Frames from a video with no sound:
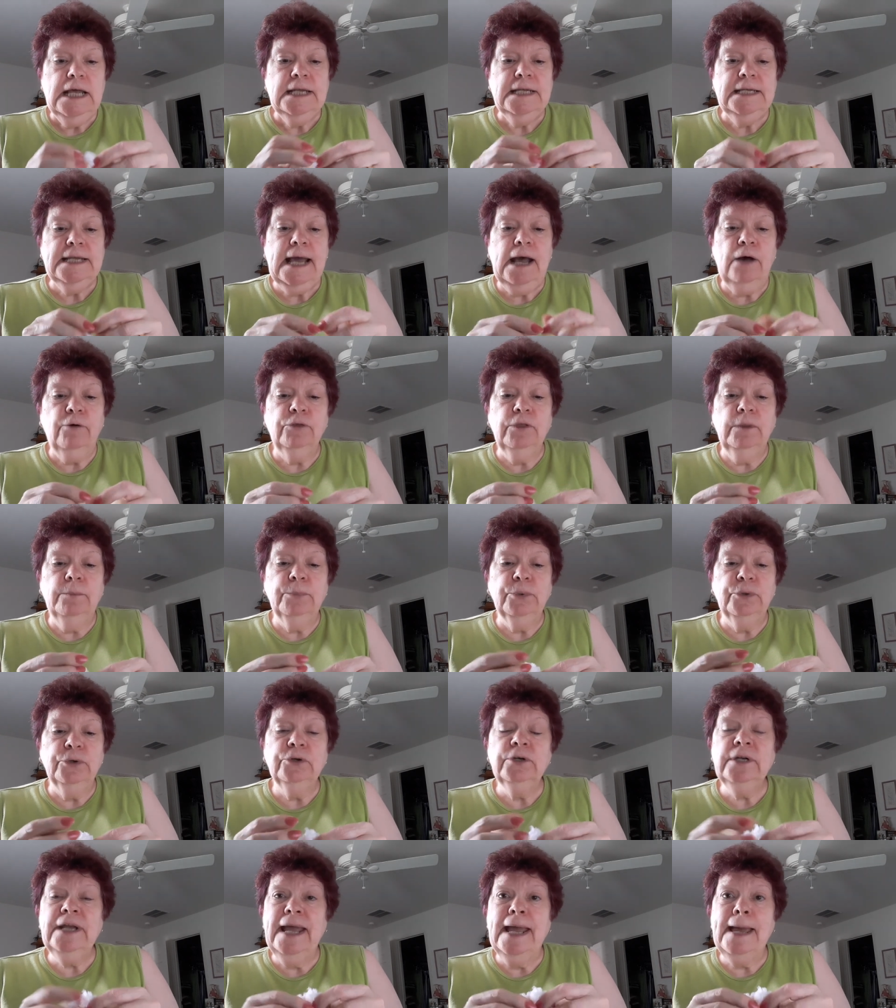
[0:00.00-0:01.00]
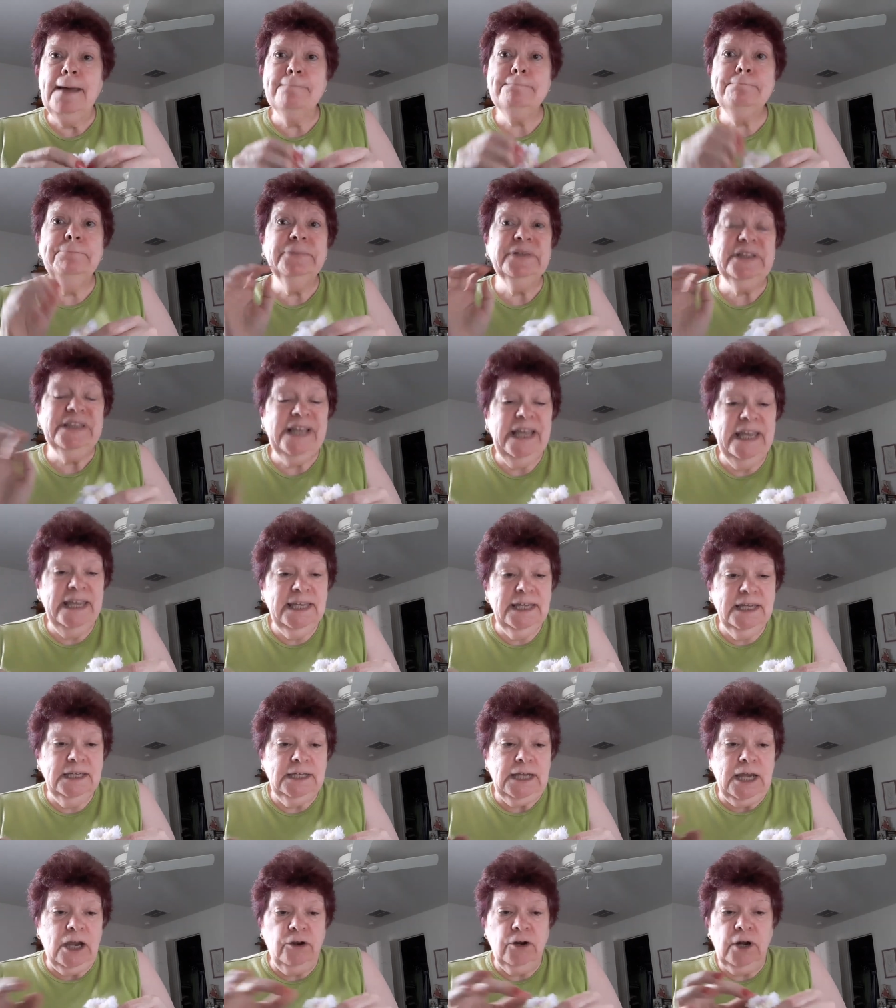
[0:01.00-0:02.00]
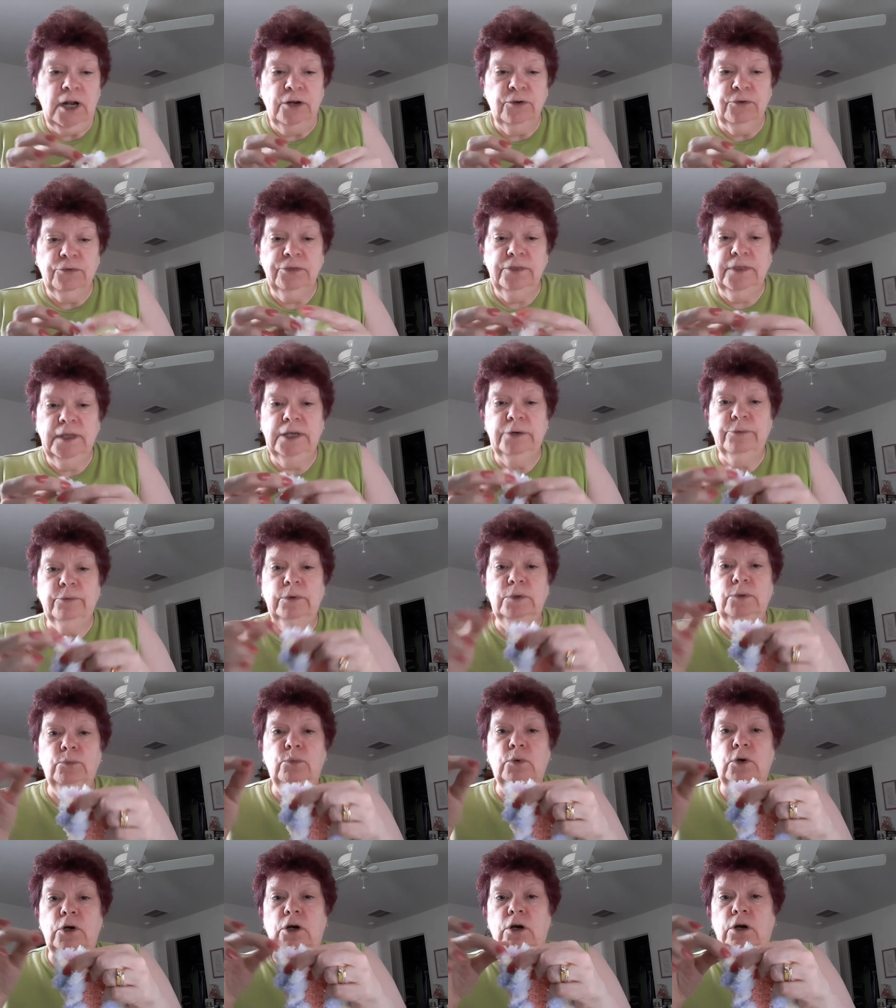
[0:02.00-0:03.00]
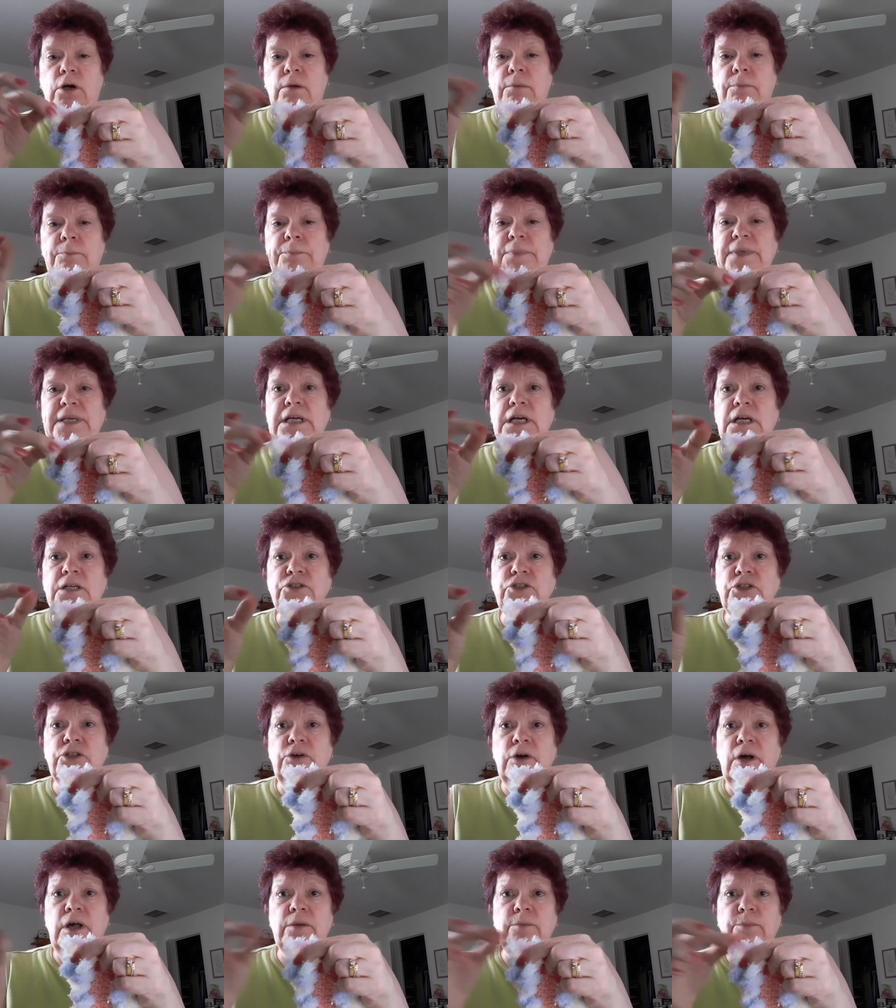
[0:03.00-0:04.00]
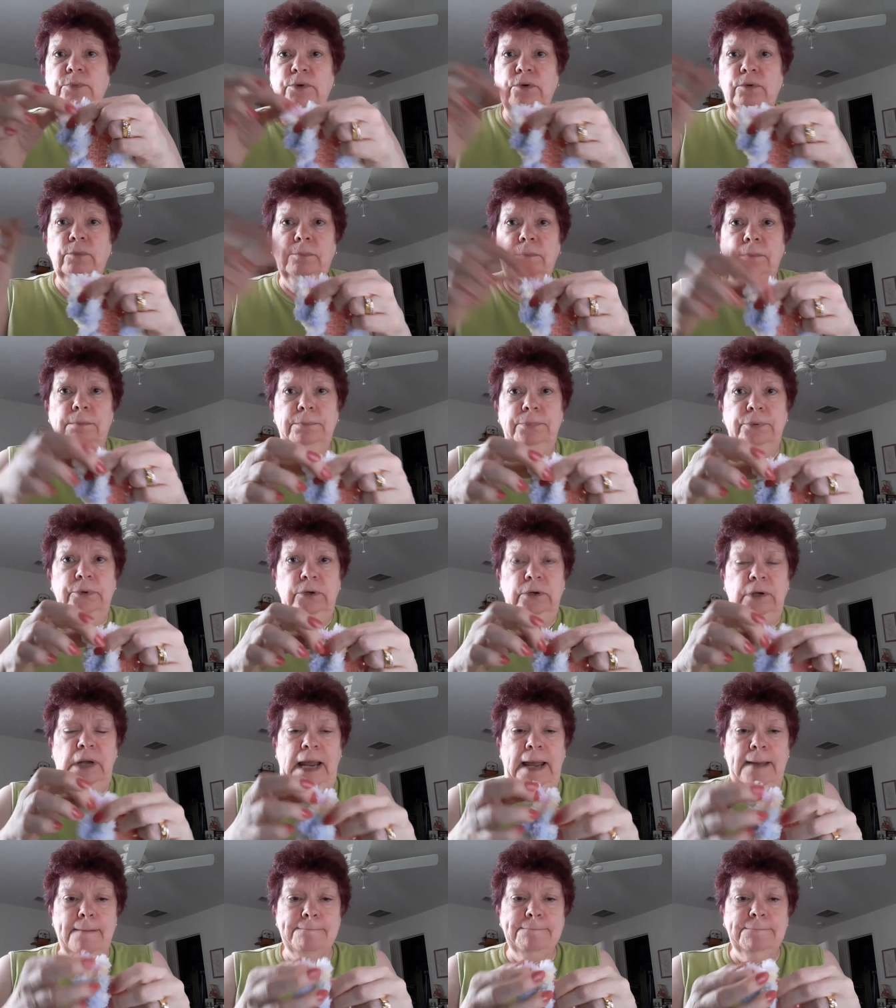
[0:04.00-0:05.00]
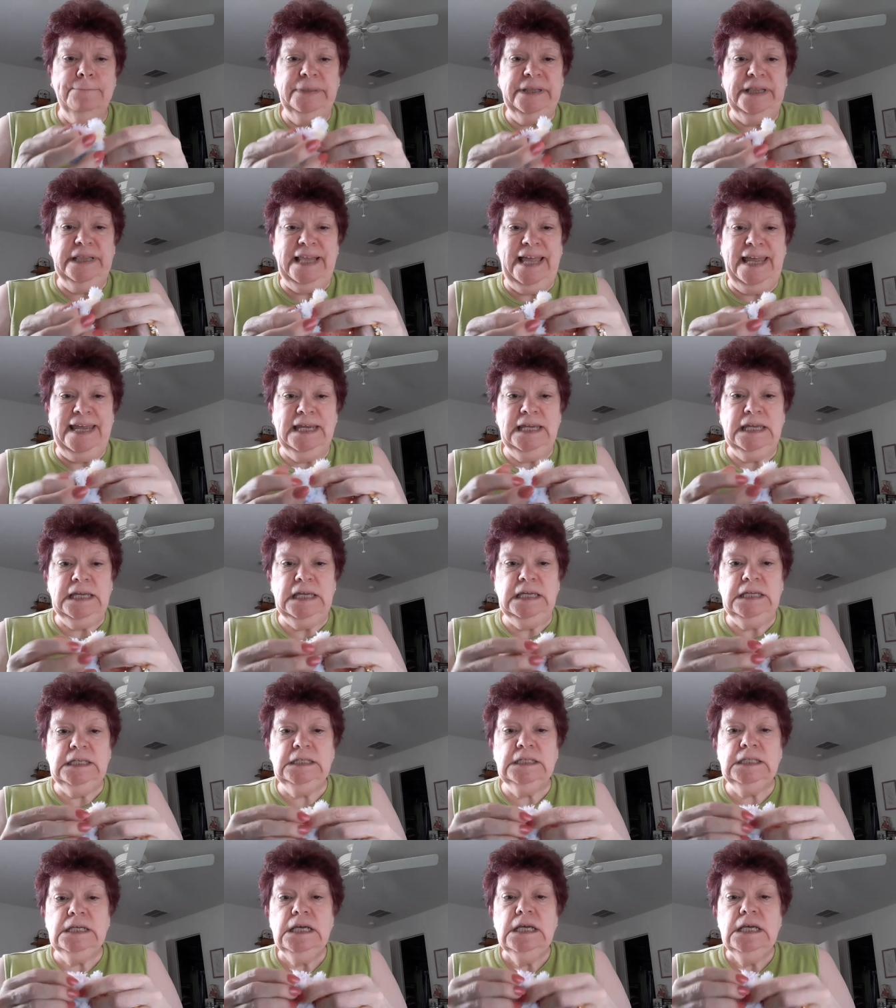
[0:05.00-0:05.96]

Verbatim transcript: Now the Bernat blanket yarn I don't think would work, because you know how the Bernat blanket,